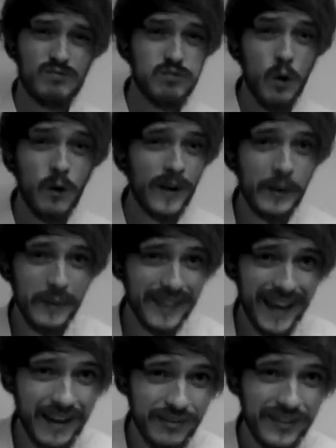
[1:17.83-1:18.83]
roaring with
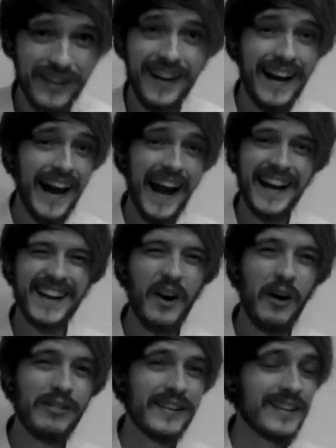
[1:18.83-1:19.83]
laughter and
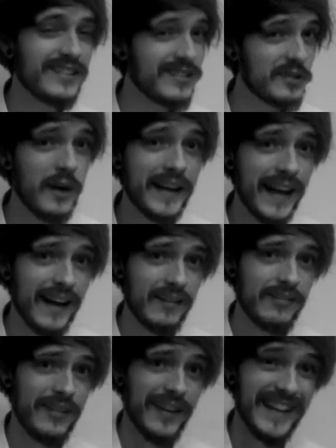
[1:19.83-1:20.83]
coughing straight
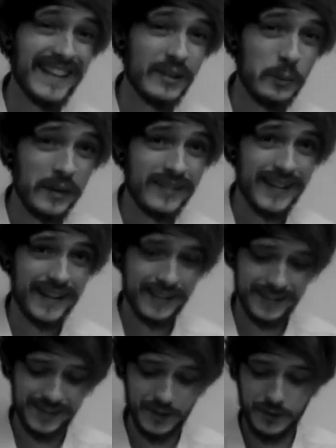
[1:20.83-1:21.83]
after each witty
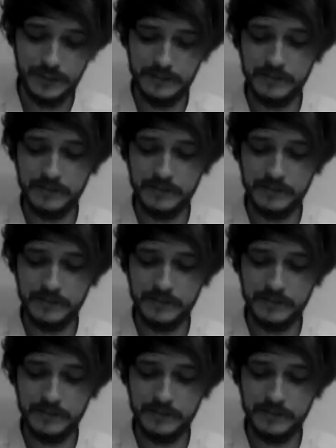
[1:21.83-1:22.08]
anecdote.